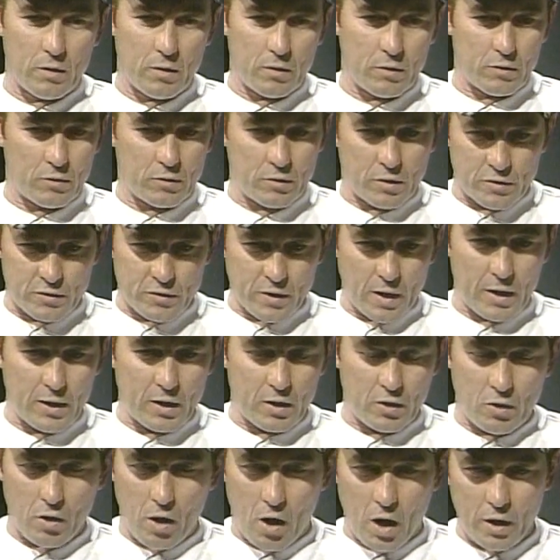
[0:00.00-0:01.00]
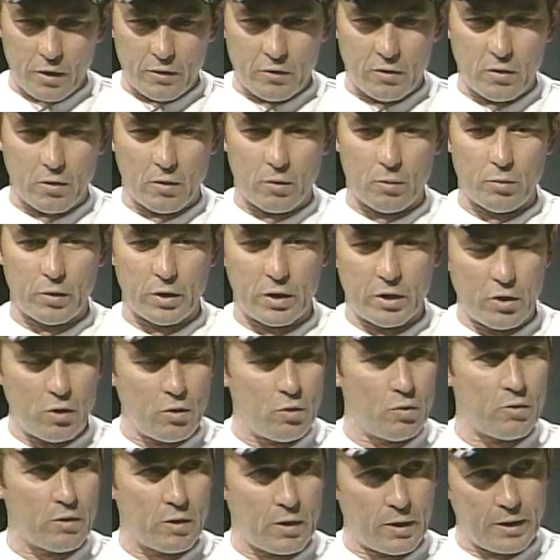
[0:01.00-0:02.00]
decided not to
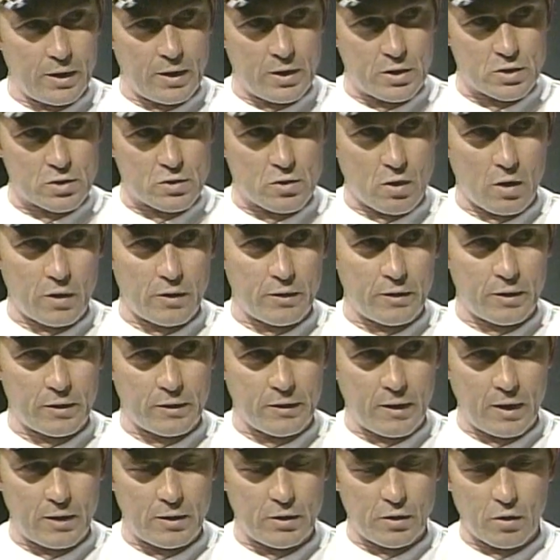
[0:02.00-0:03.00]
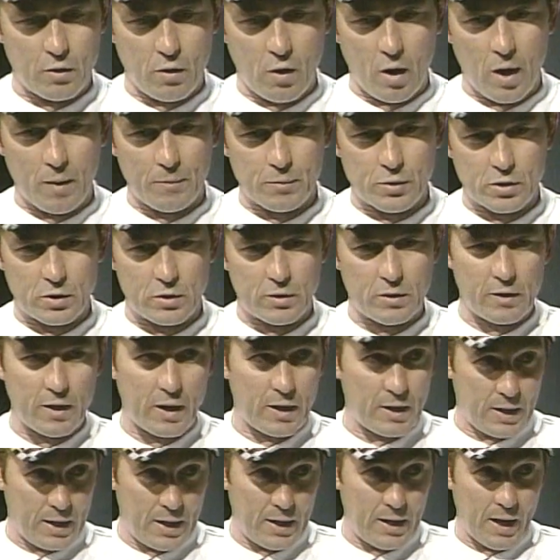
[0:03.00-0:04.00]
renew the lease on the 10-year option
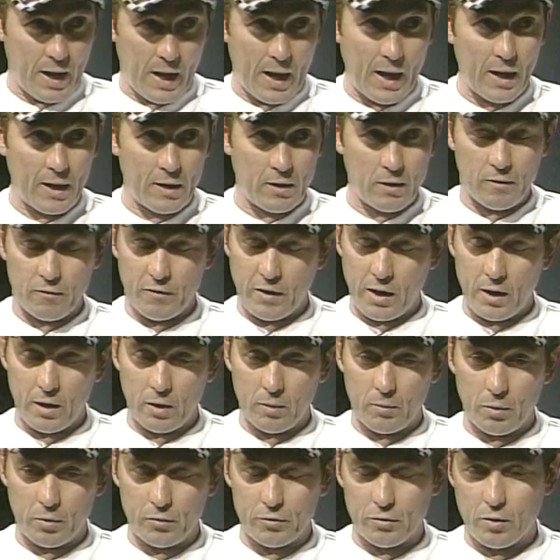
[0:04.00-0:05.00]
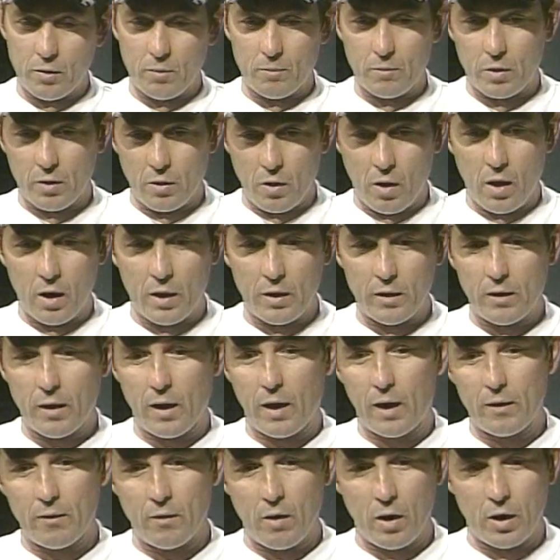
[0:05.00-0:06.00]
that he had available to him or not,
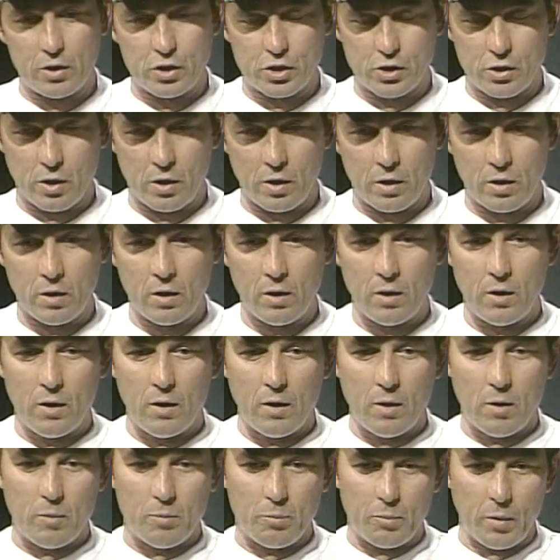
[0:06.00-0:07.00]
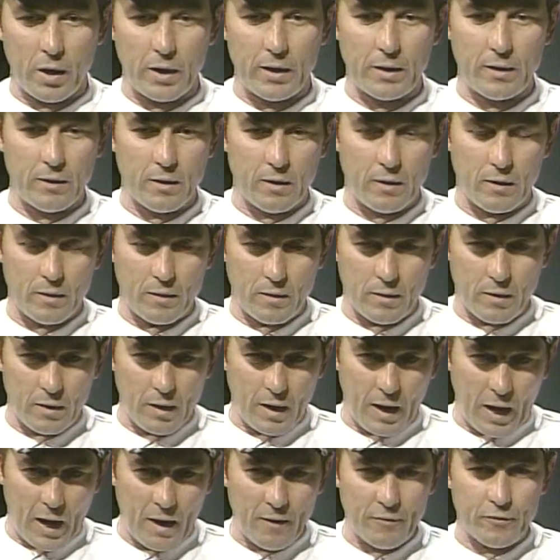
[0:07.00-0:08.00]
I'm not sure. But
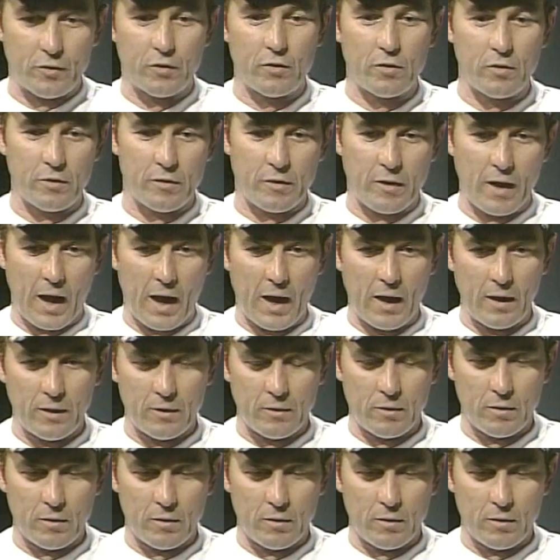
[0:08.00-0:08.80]
after that,